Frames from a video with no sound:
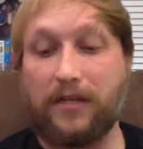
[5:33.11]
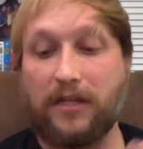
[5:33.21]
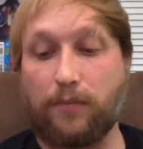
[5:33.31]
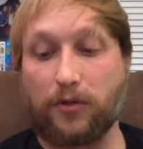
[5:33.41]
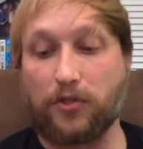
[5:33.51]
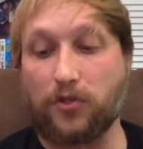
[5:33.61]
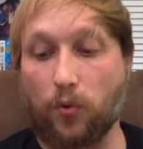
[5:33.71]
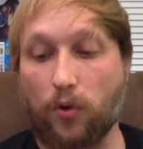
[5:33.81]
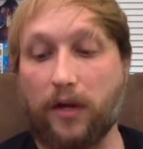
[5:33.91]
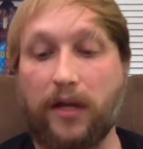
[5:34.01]
a deeper
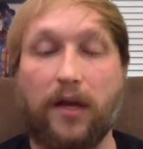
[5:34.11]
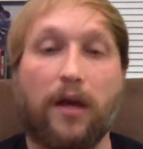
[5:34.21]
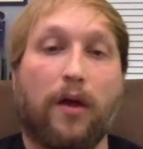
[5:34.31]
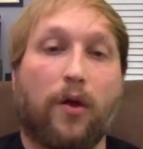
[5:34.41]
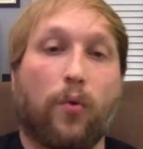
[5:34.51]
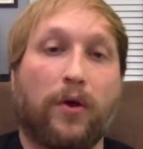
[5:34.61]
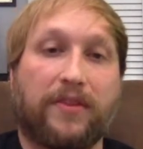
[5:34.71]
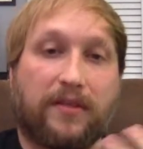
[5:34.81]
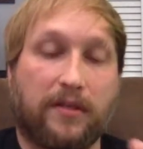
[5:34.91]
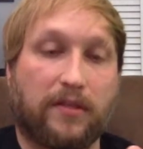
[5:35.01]
story with
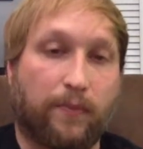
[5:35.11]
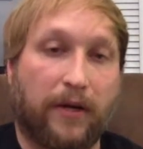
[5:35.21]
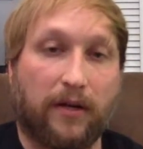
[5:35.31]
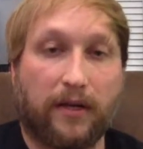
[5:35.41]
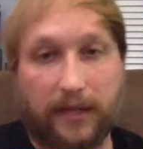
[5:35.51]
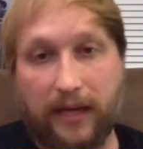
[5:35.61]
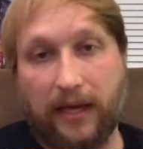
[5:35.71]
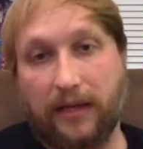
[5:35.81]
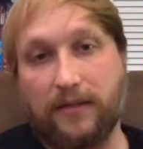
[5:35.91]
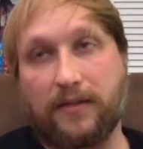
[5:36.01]
the disappearing of the
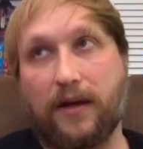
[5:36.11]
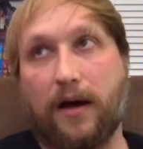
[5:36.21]
kids.